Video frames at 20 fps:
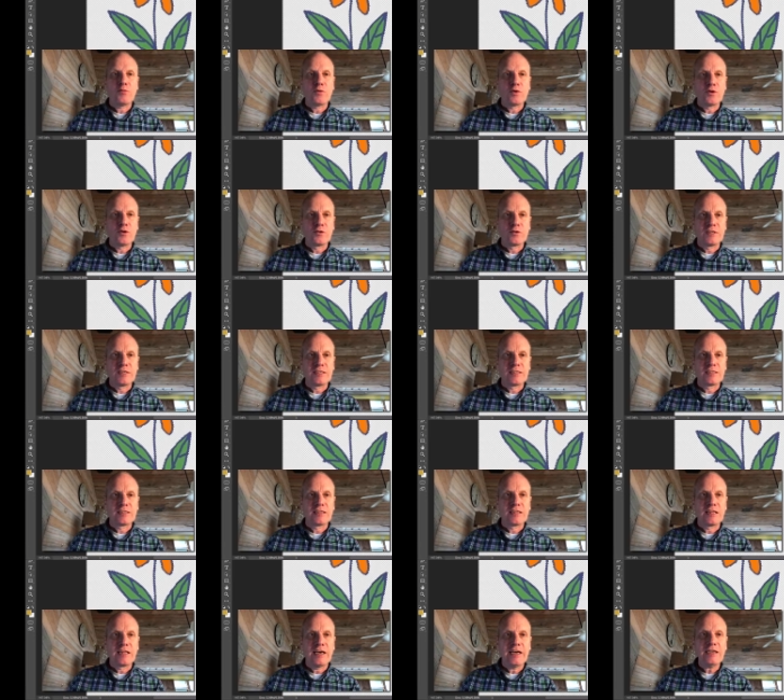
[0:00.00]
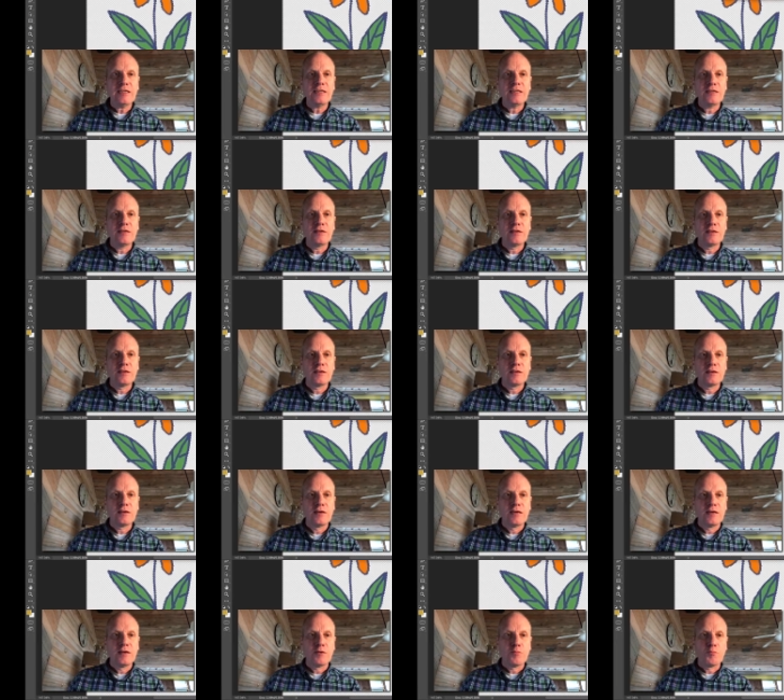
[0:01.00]
Go to Select,
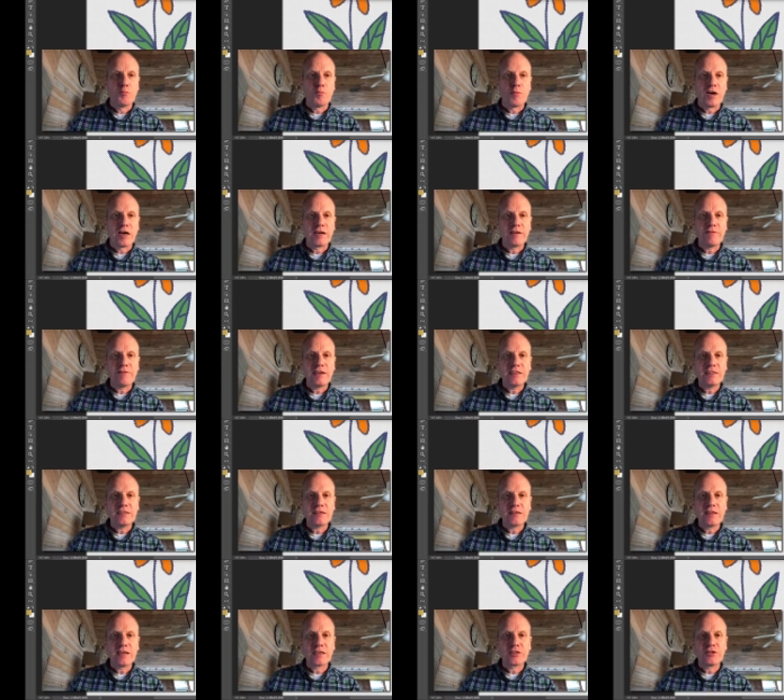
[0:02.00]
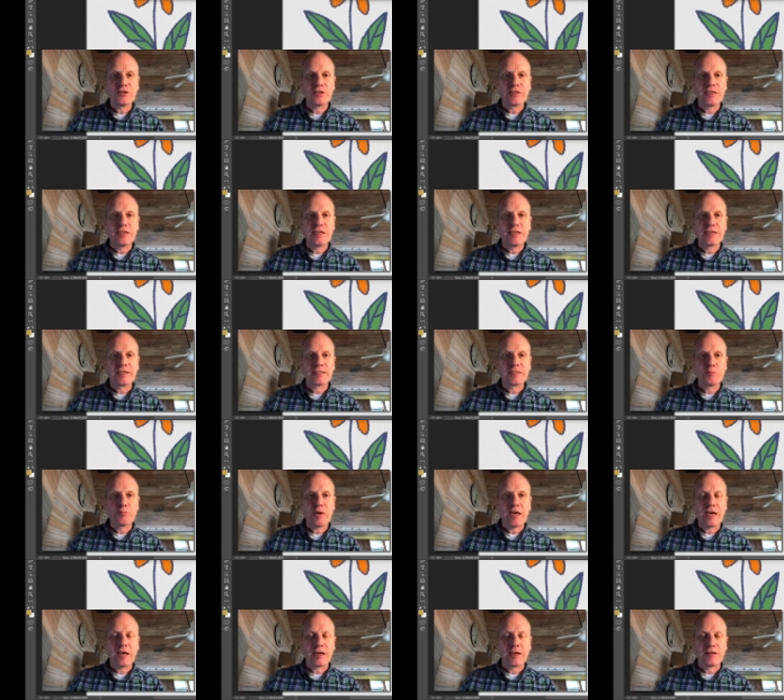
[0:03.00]
Modify Selection,
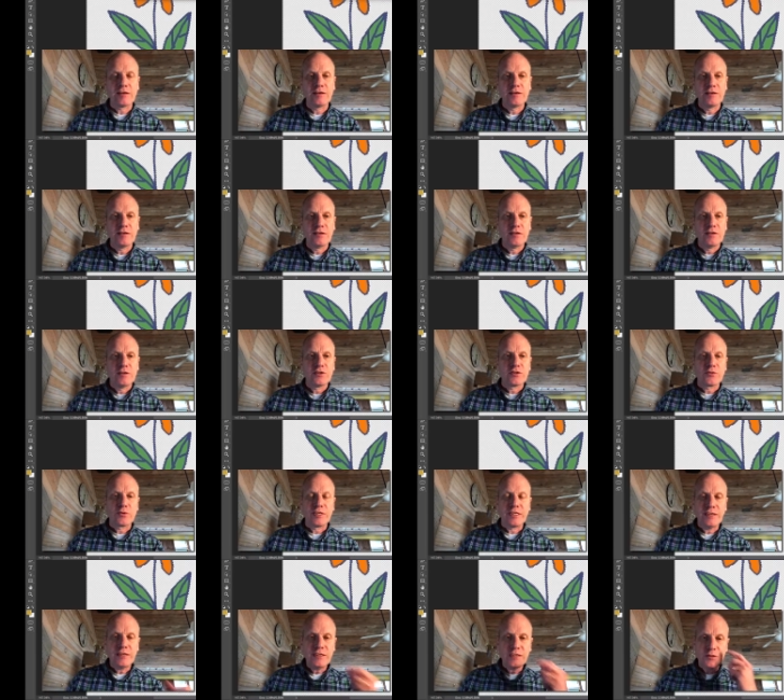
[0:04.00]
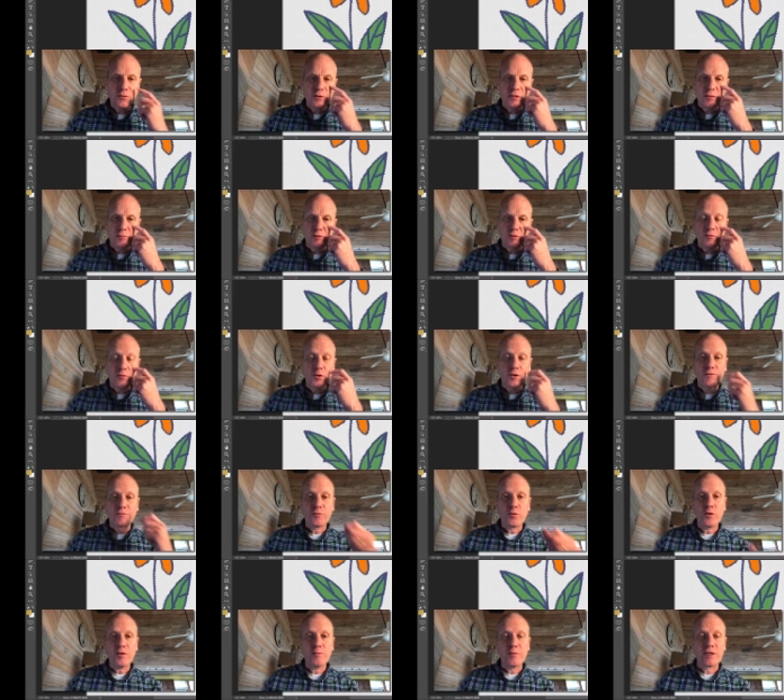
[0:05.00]
Expand. So we did this once before,
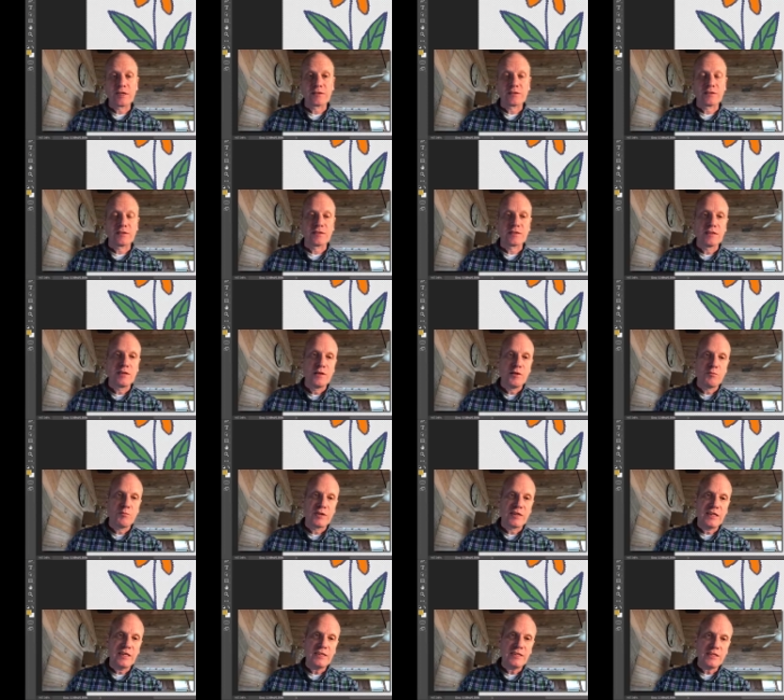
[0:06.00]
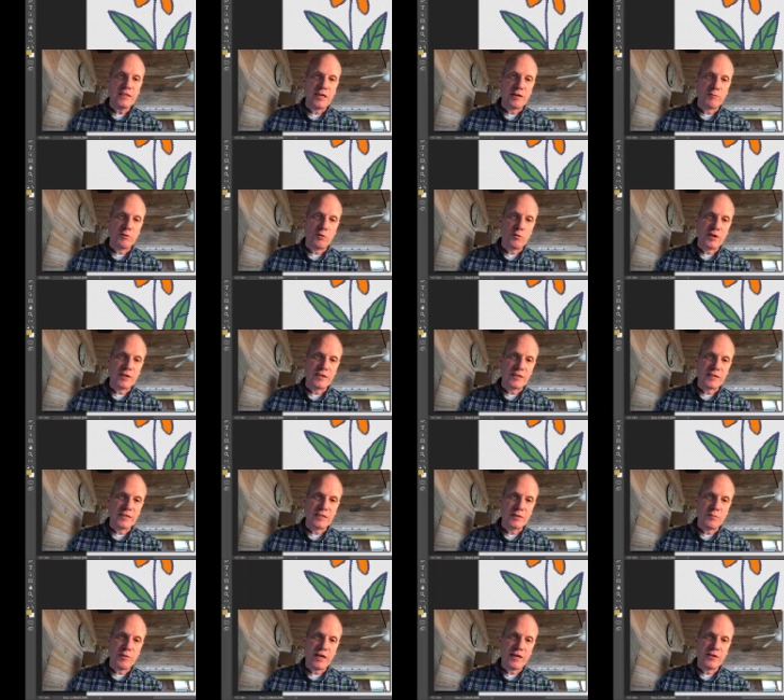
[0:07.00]
4 pixels, but this time we want to
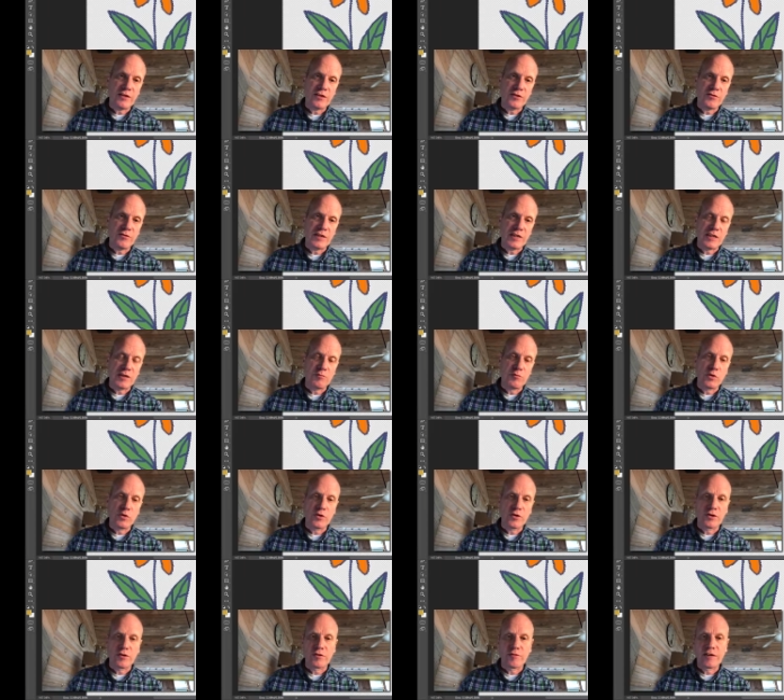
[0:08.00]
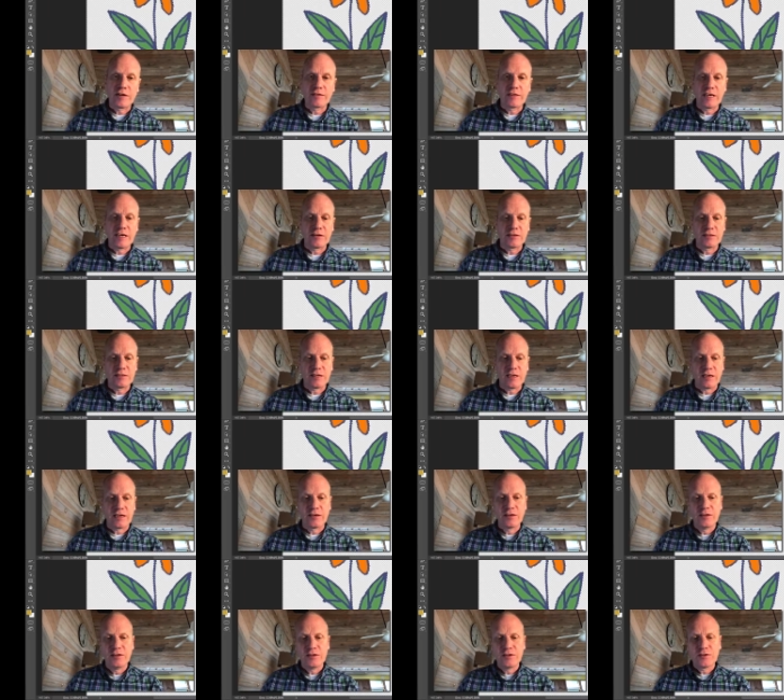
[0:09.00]
expand to create the border around the outside.
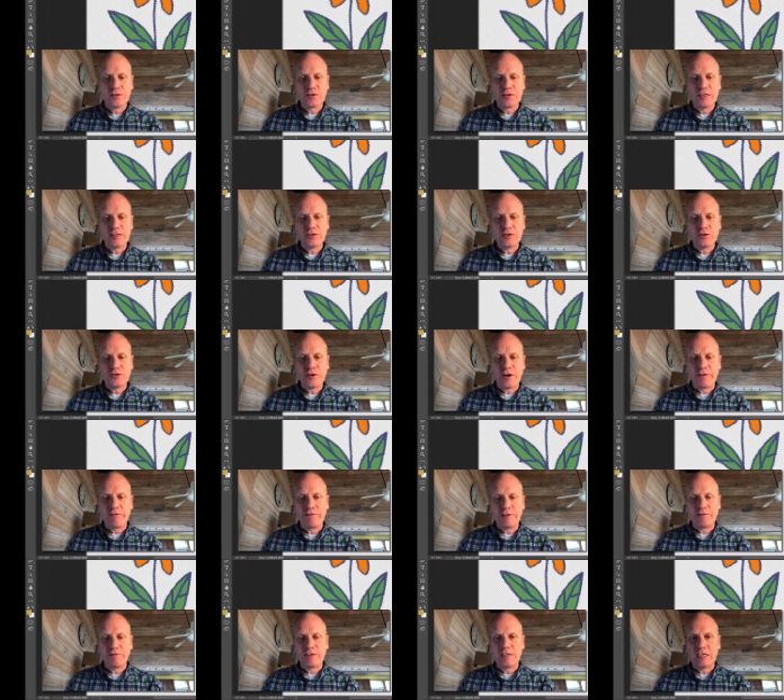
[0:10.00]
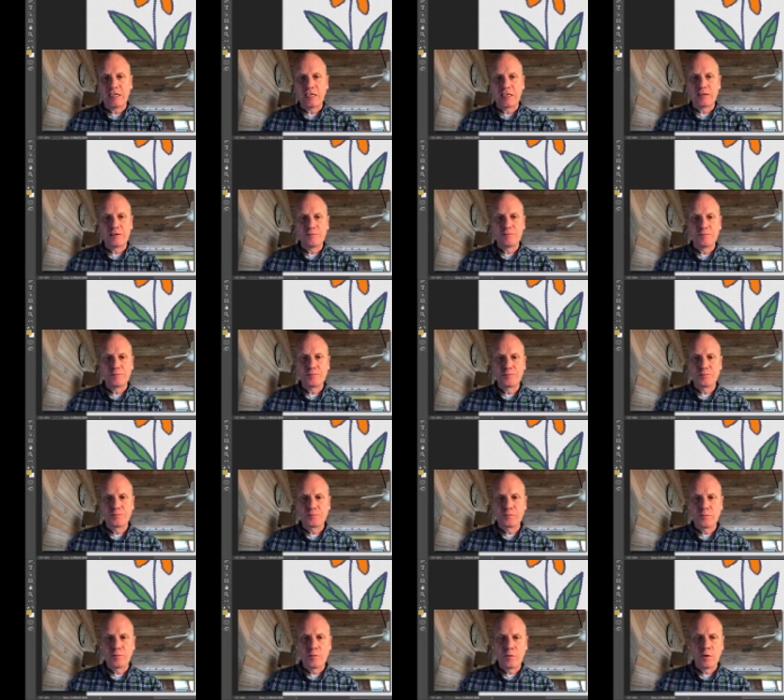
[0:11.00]
So let's try 15.
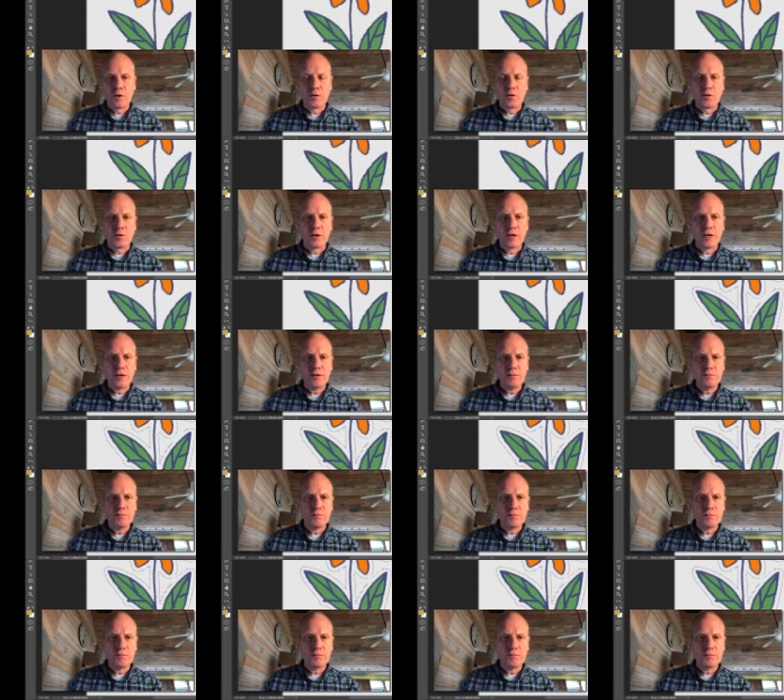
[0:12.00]
Okay?